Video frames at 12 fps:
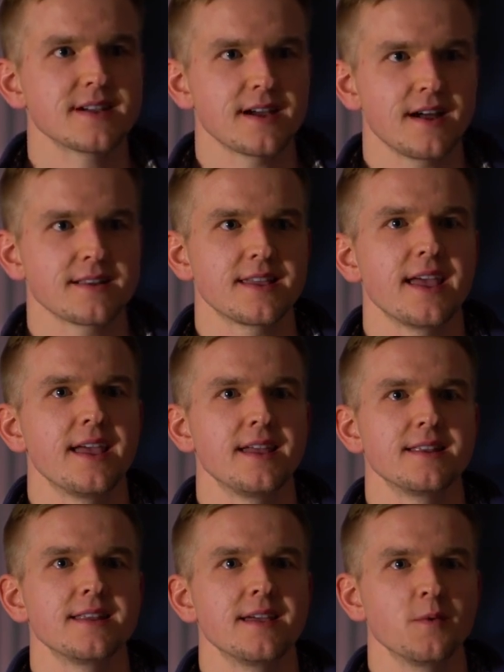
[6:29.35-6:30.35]
God
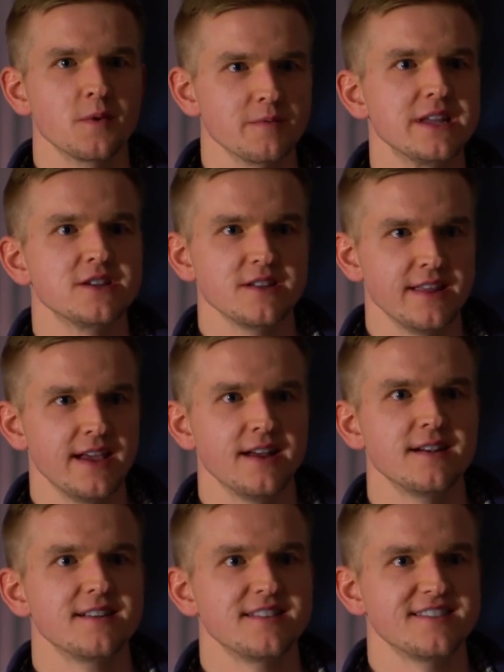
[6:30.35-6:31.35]
can and will meet you
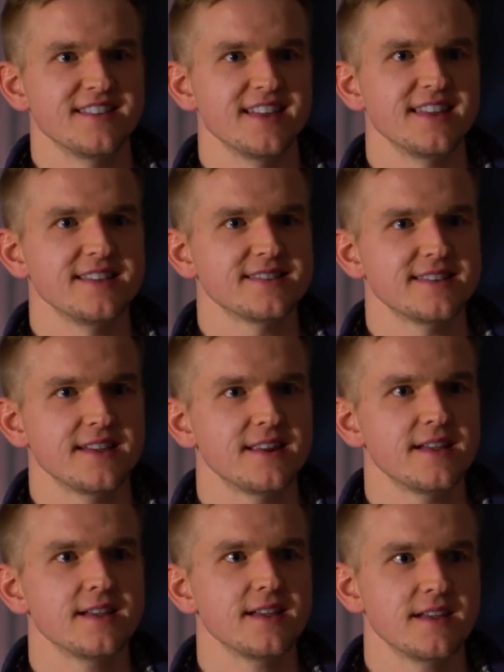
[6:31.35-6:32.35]
there and he's going
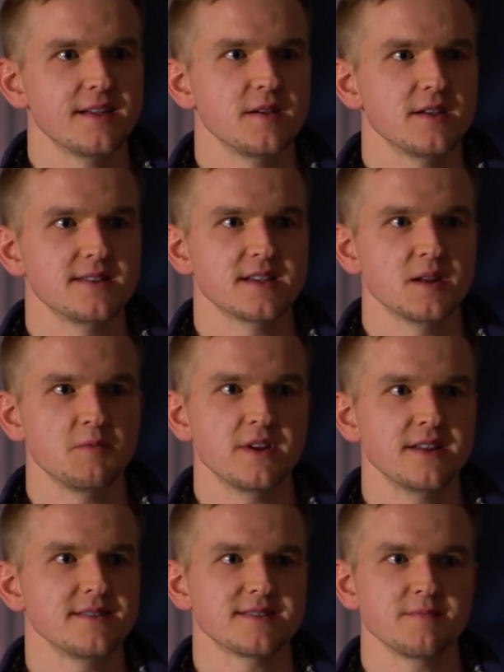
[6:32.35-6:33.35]
to he's going to
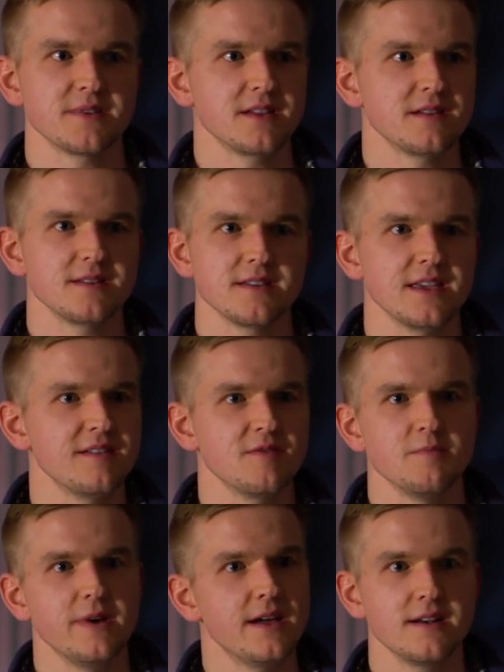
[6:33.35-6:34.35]
bring you something
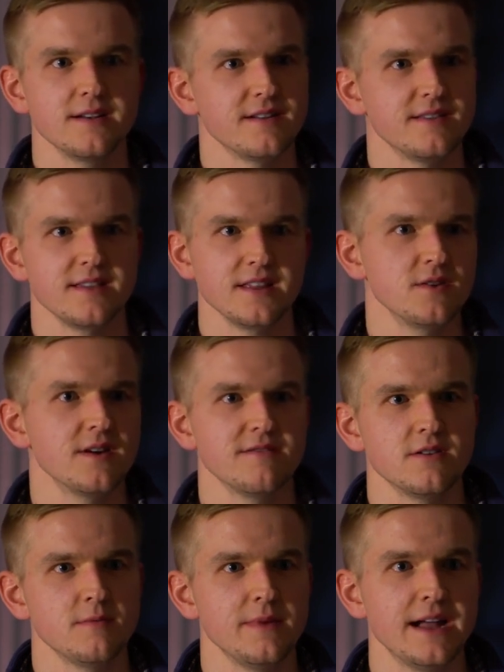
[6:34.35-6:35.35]
even better than you
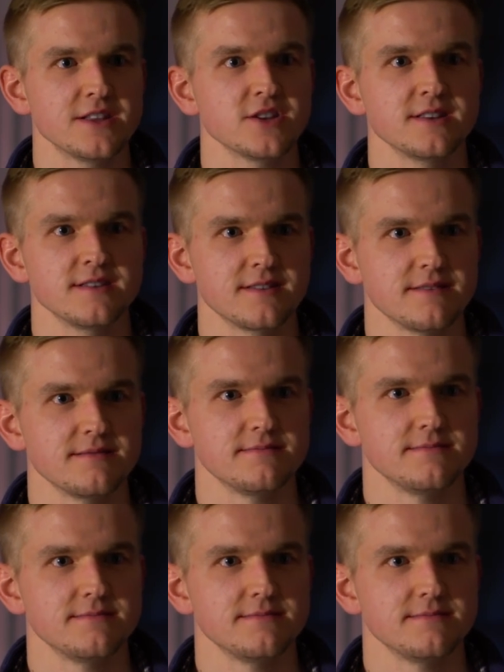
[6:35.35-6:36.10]
ever imagined.